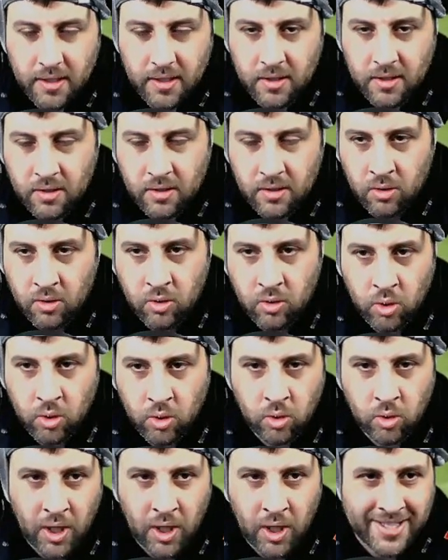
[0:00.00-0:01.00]
Oh,
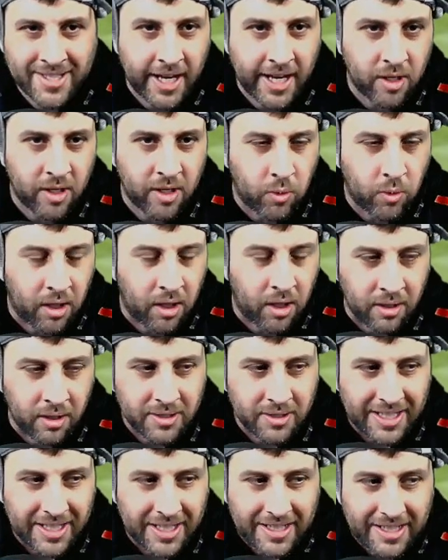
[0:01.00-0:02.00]
I tell you what,
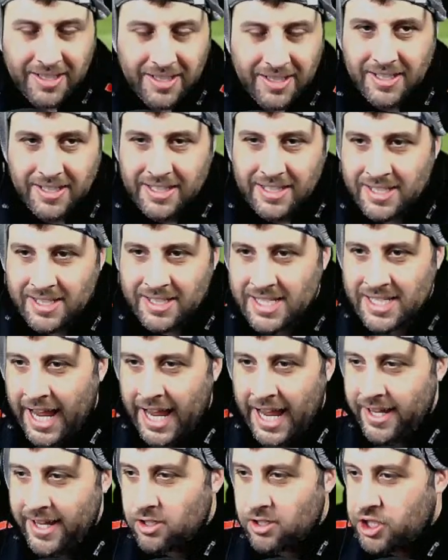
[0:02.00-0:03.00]
10
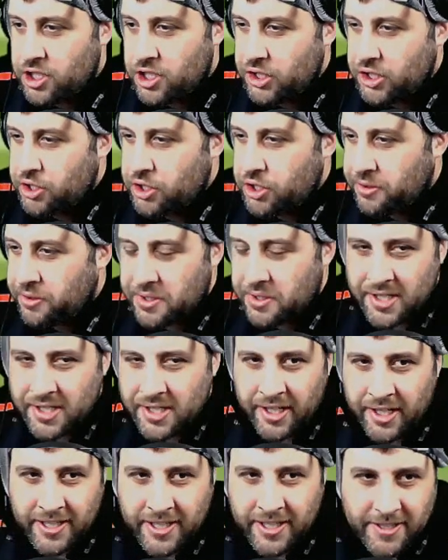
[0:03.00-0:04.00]
inches shorter,
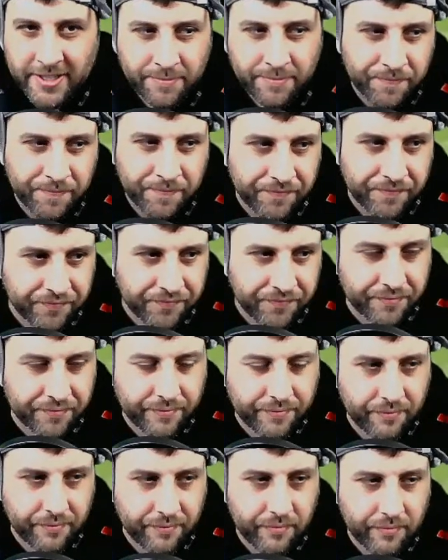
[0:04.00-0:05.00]

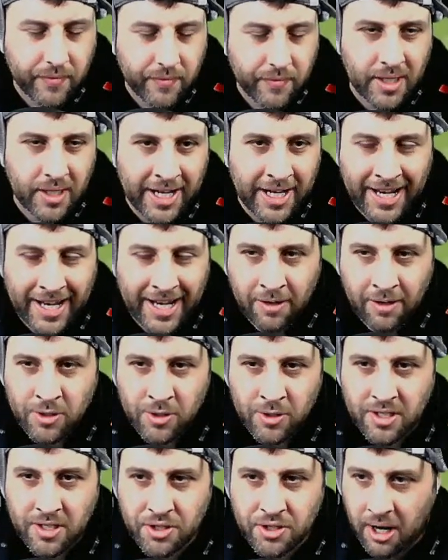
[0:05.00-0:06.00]
and that was a
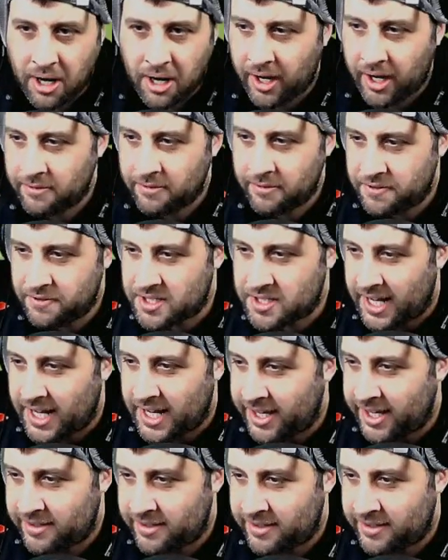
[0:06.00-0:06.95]
try for Slade.